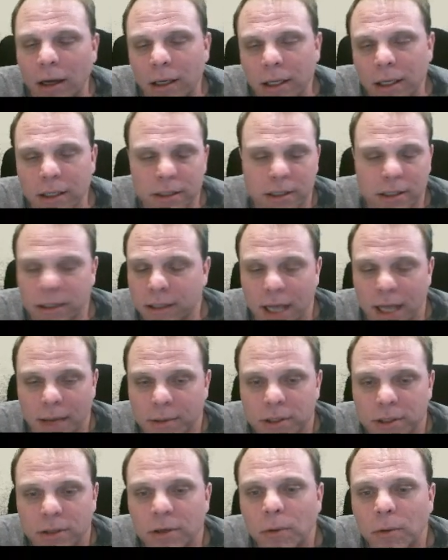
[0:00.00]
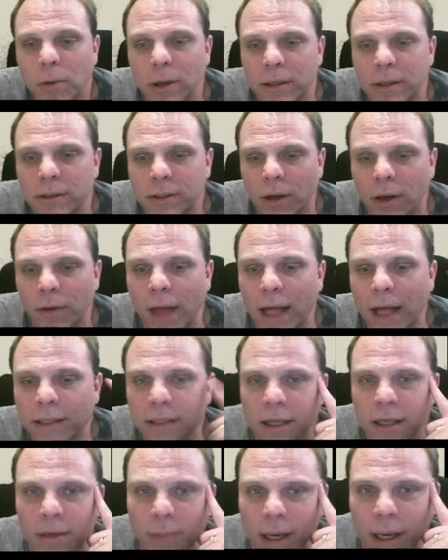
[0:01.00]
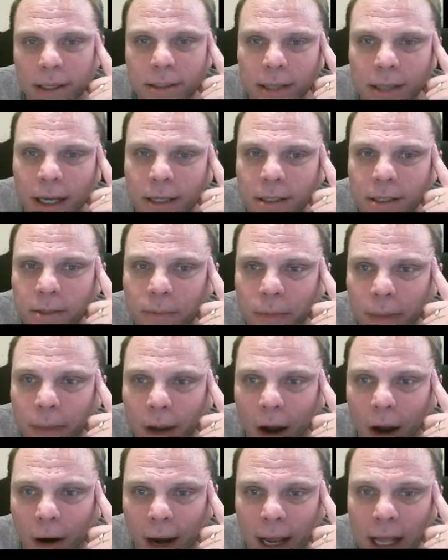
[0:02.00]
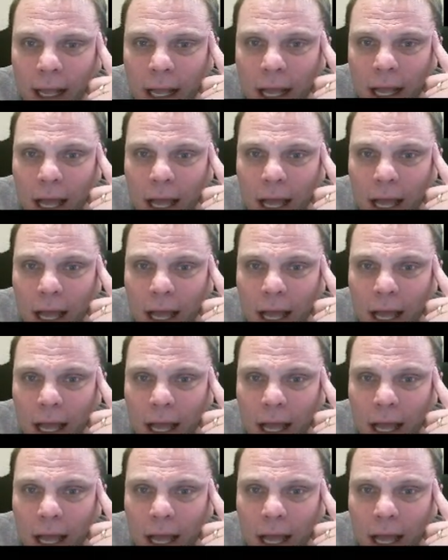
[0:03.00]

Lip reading: is the same as 2 to 1. So that's going to make sense. All right.